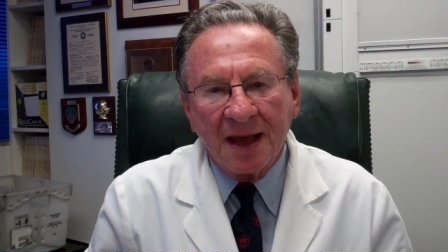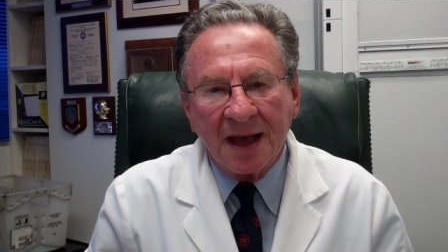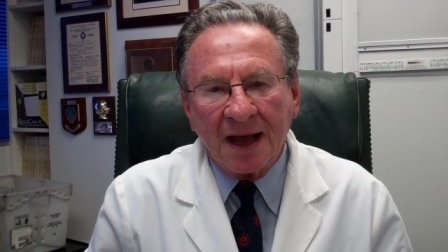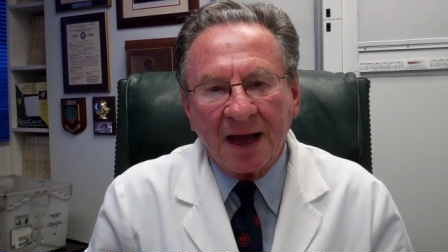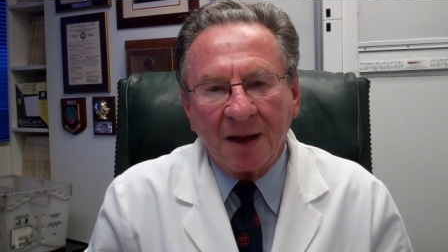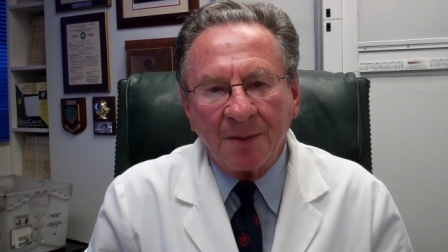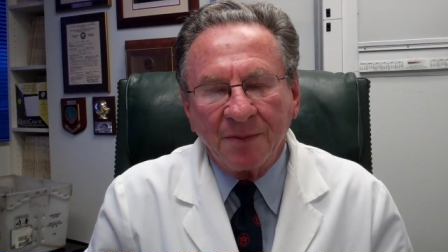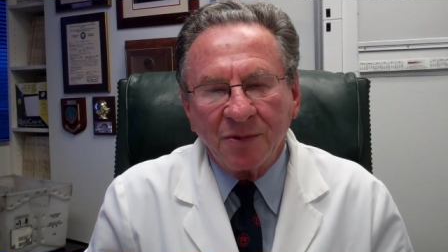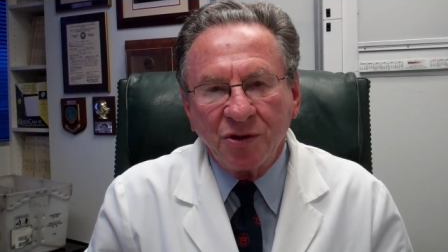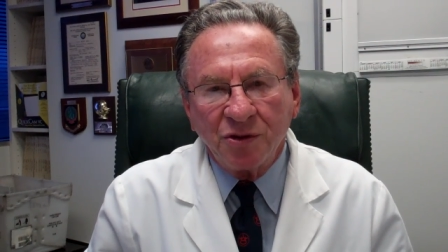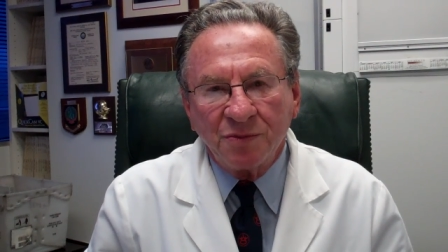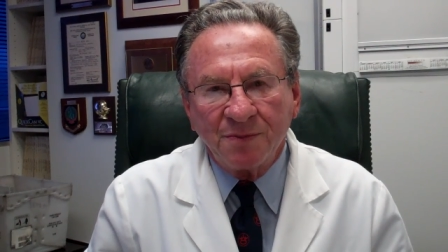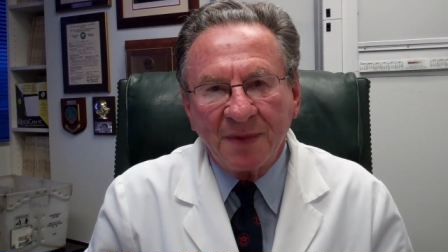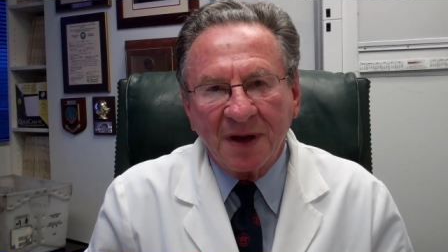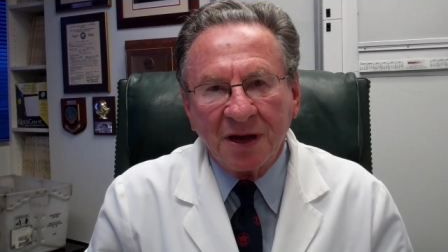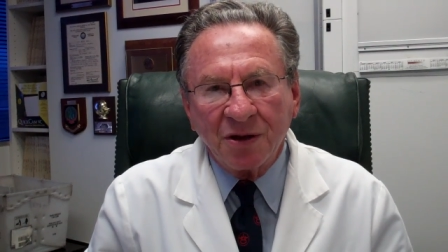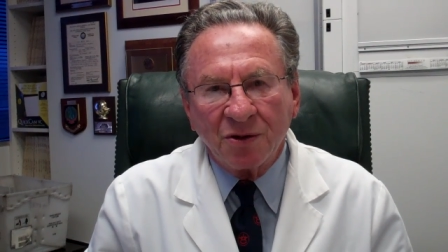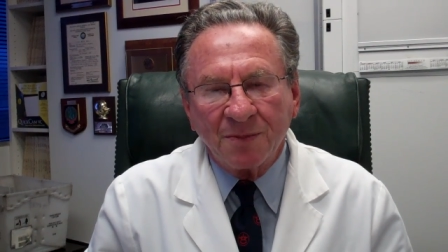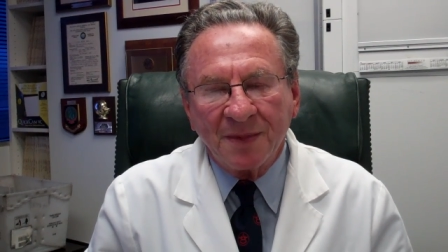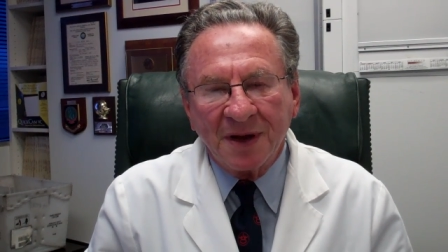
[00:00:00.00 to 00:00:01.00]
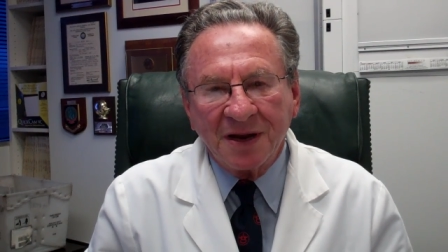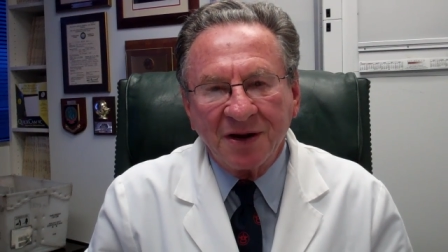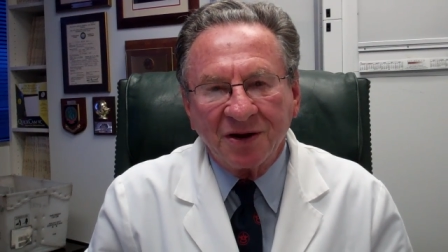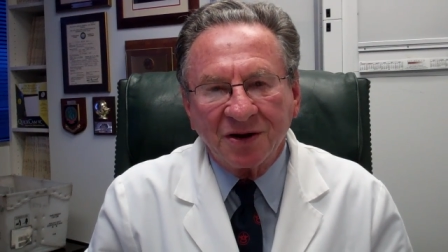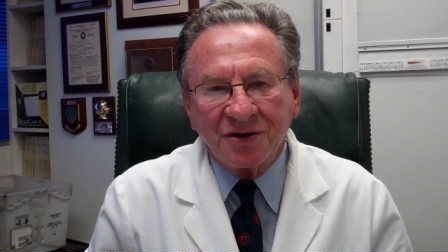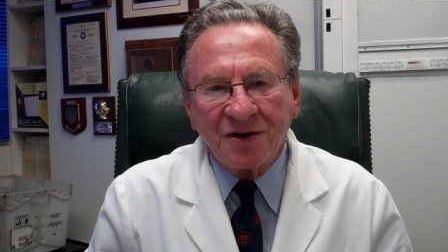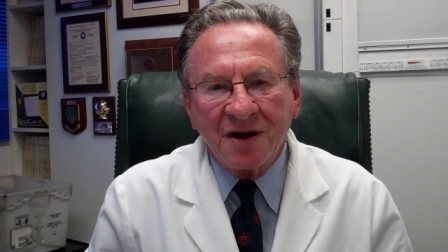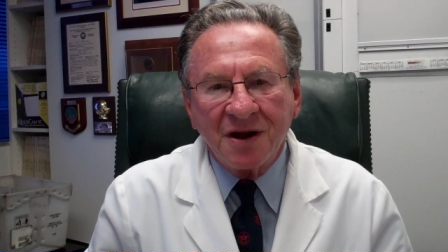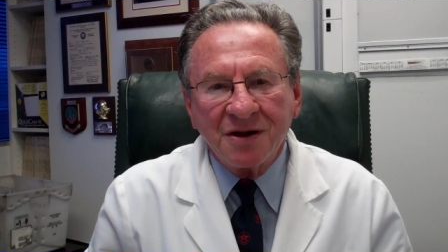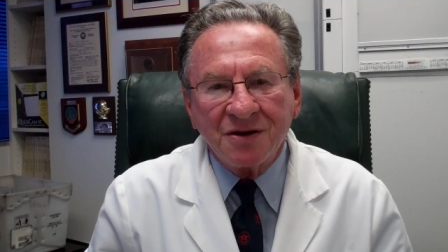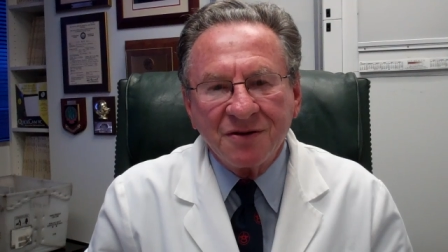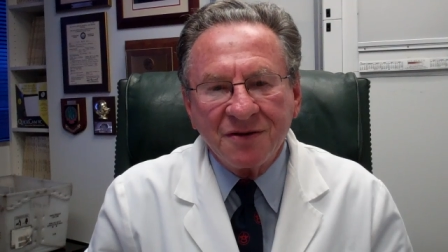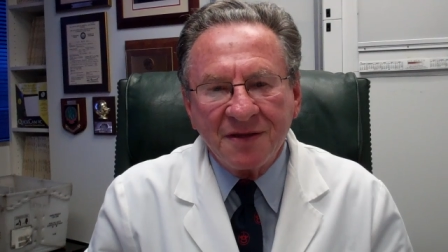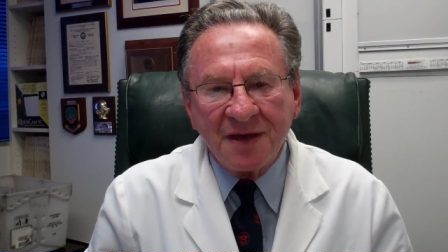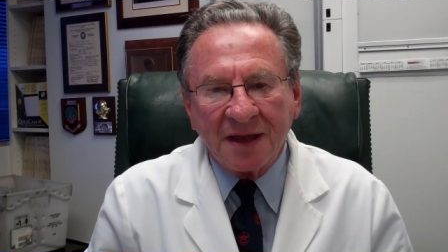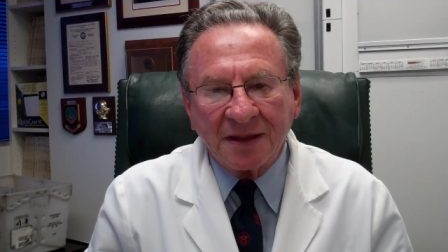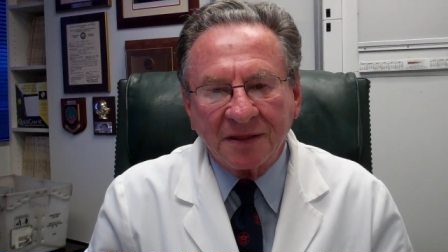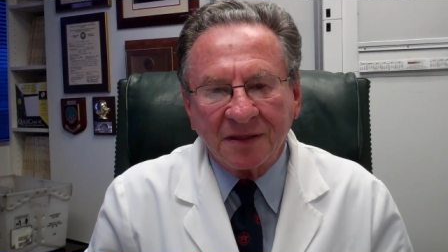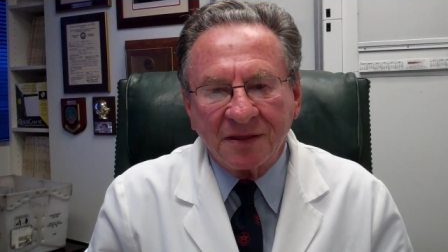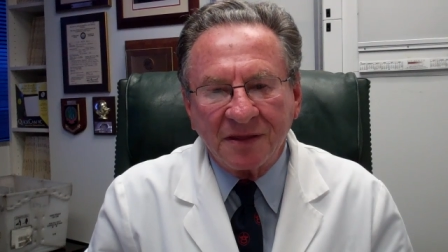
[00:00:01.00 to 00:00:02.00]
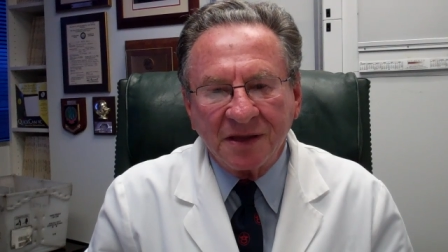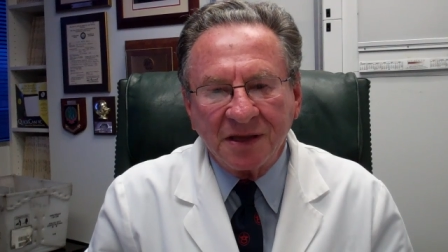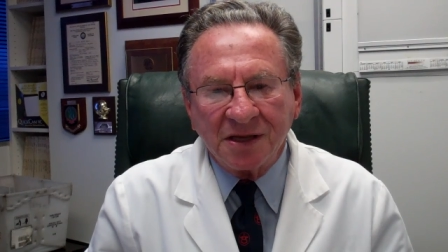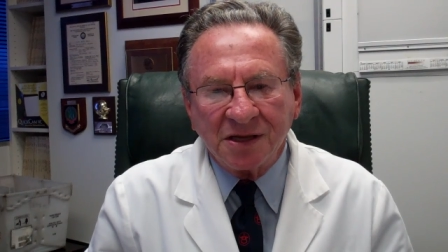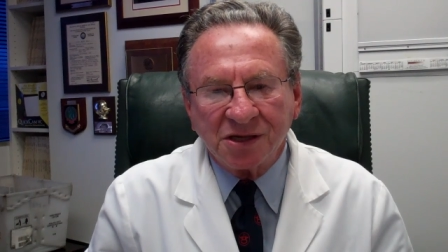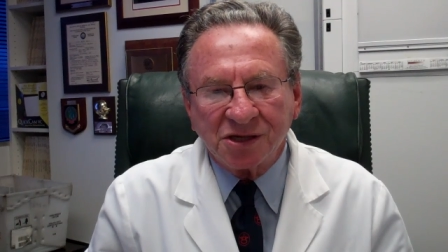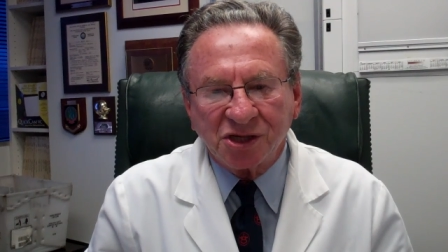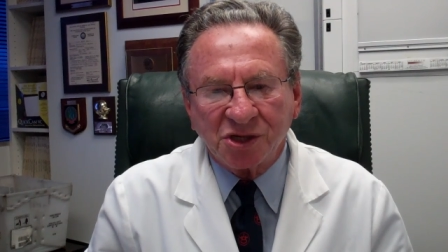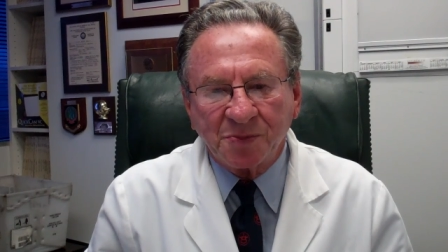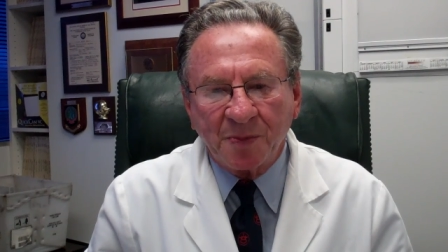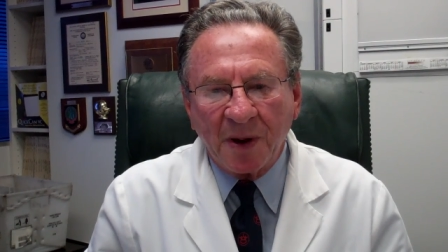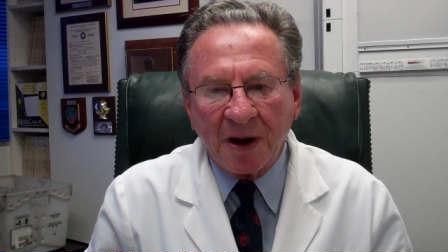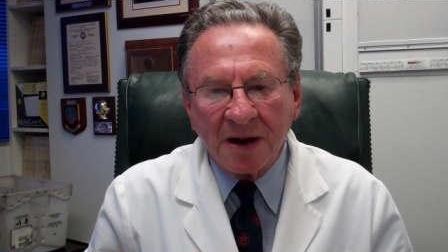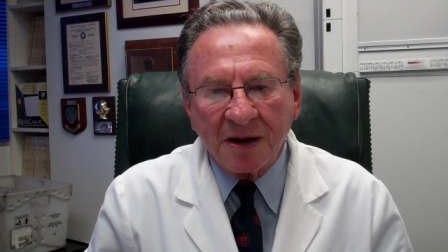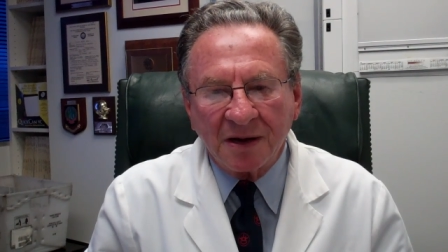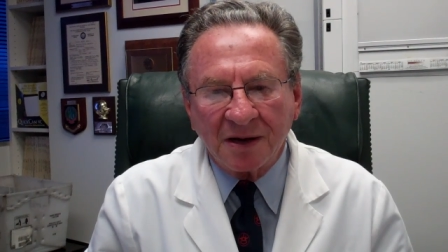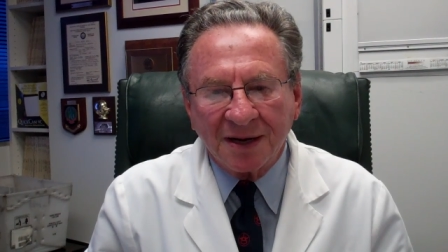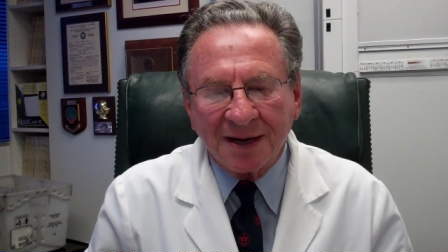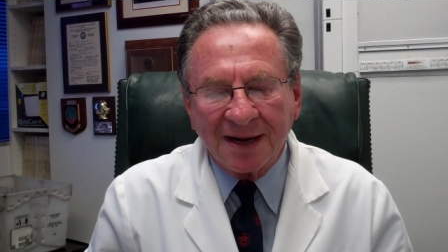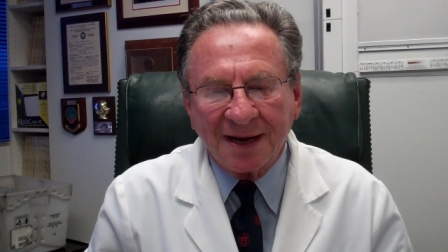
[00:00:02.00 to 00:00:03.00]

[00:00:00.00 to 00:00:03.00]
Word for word: Um, you may or may not know that the spinal